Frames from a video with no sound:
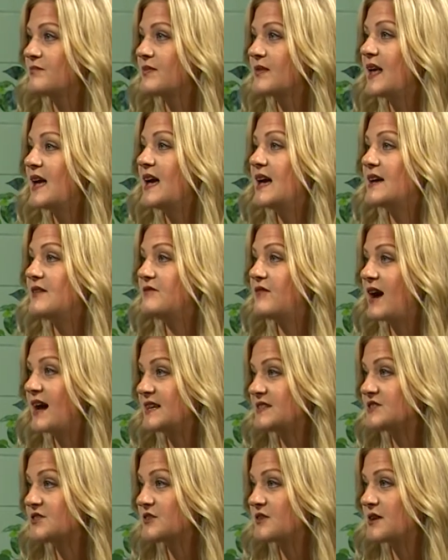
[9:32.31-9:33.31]

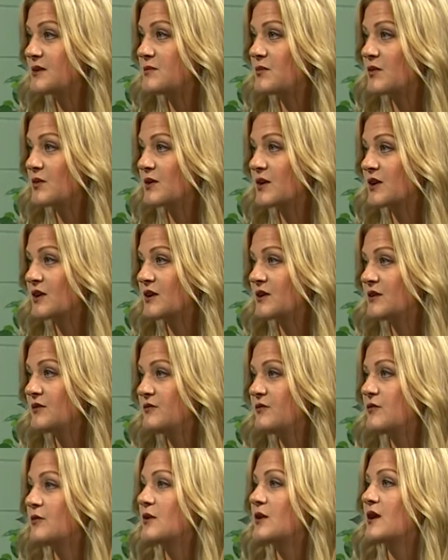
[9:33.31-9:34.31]
advisory board
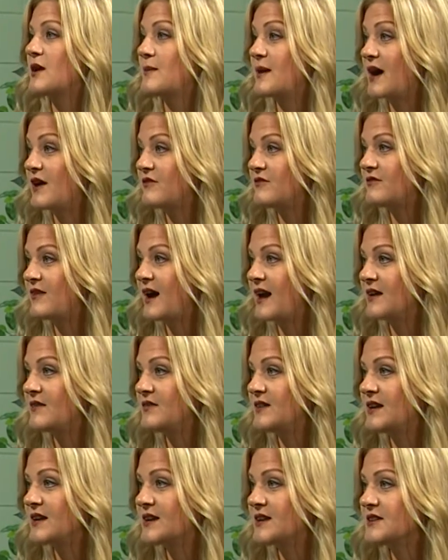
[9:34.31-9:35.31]
for about 5
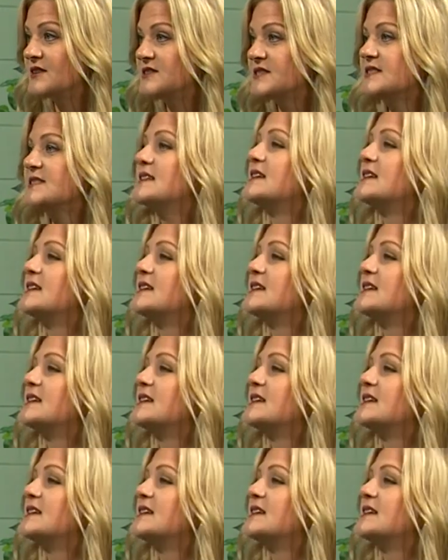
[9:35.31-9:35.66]
years.